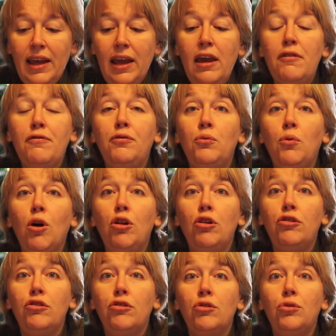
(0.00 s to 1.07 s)
If
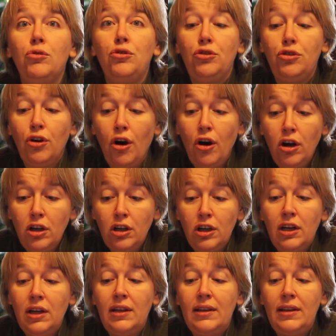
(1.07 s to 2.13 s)
Walls Could Talk,
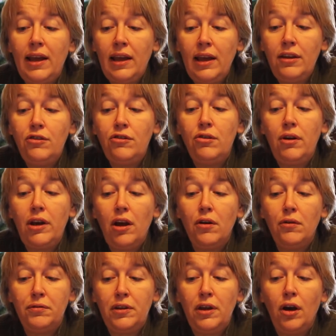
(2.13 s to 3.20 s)
The History
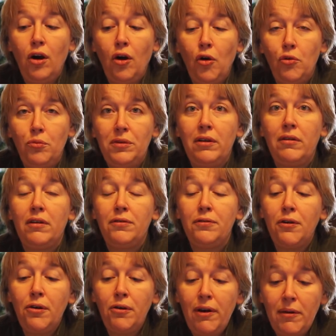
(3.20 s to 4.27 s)
of the Home. There are
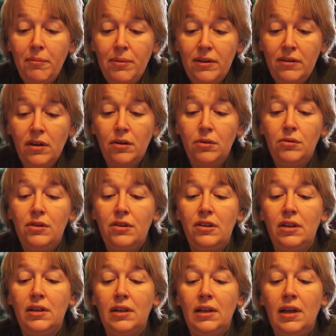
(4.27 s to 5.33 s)
4
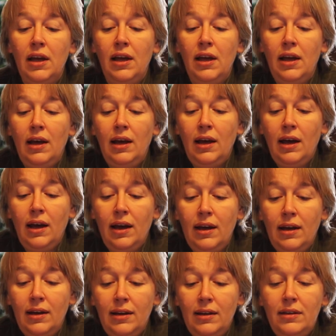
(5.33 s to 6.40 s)
episodes
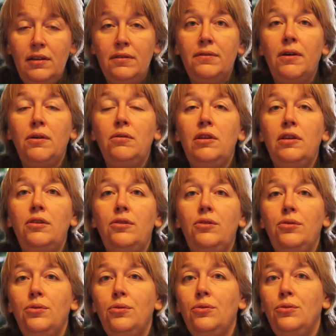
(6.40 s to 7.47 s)
devoted
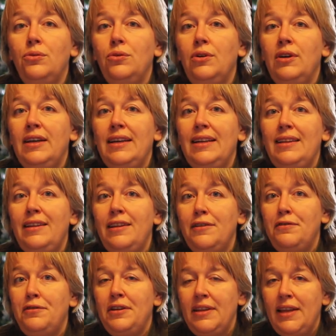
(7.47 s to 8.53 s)
to
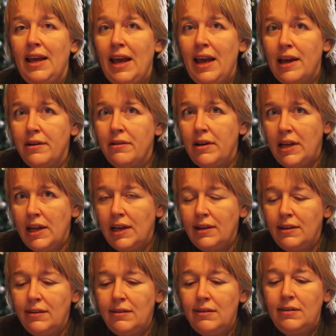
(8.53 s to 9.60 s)
different areas